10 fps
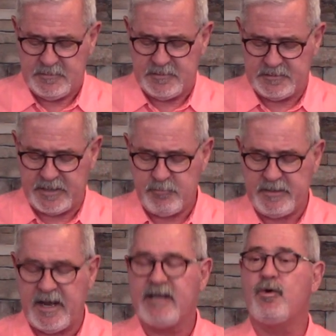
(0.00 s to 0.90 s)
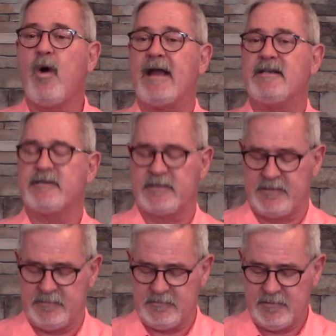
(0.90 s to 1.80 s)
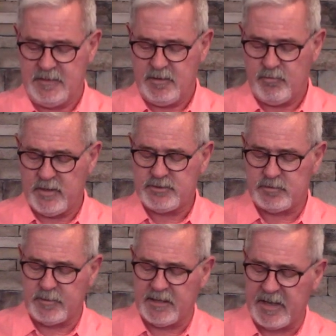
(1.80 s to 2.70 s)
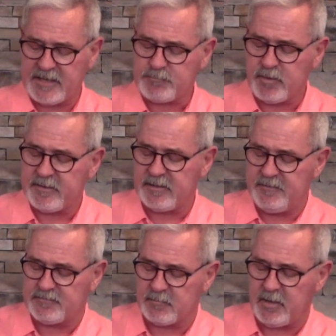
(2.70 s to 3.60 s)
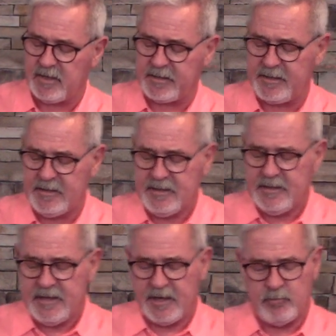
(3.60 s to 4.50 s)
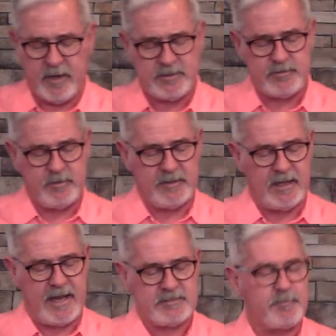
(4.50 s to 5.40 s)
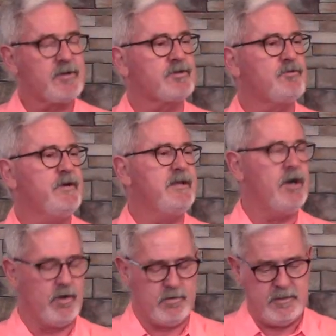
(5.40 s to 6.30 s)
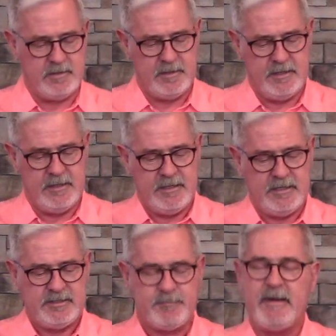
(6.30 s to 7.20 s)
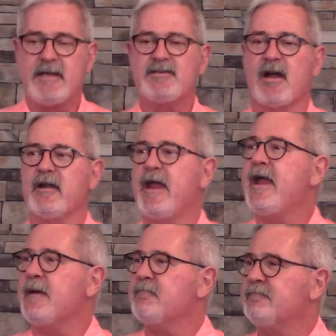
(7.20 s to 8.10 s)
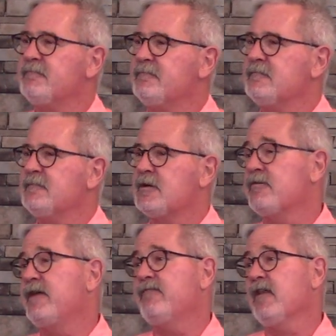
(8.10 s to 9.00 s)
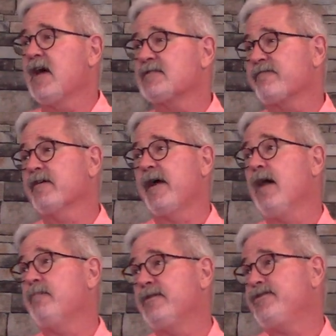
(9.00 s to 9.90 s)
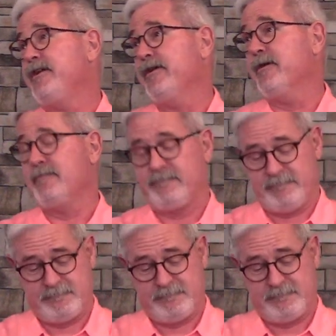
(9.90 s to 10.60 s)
They say we die twice. Once when the last breath leaves our body, and once when the last person we know speaks our name, the great philosopher Al Pacino.